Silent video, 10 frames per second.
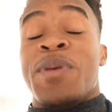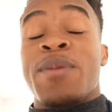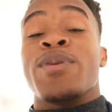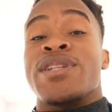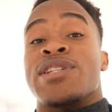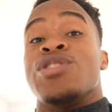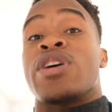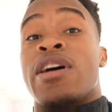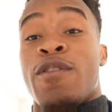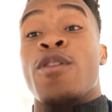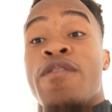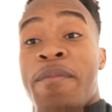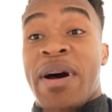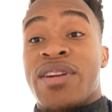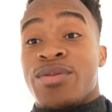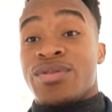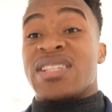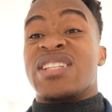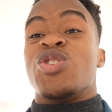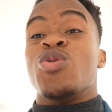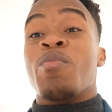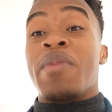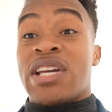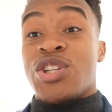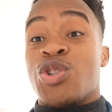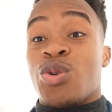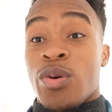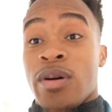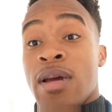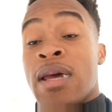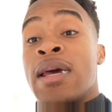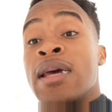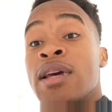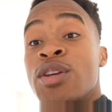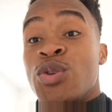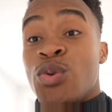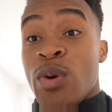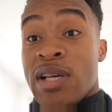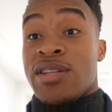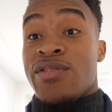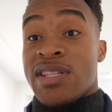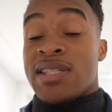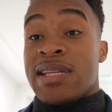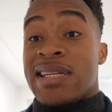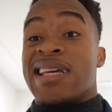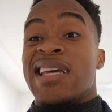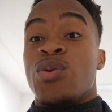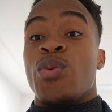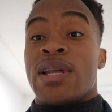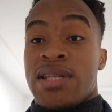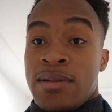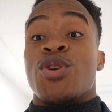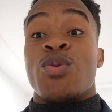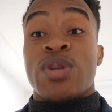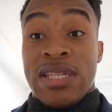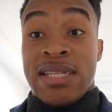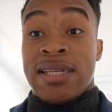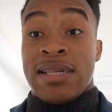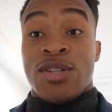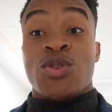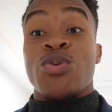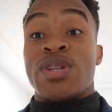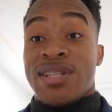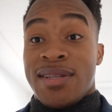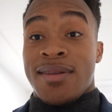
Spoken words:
People legit drive over puddles to make sure you as a resident get wet. Don't do it.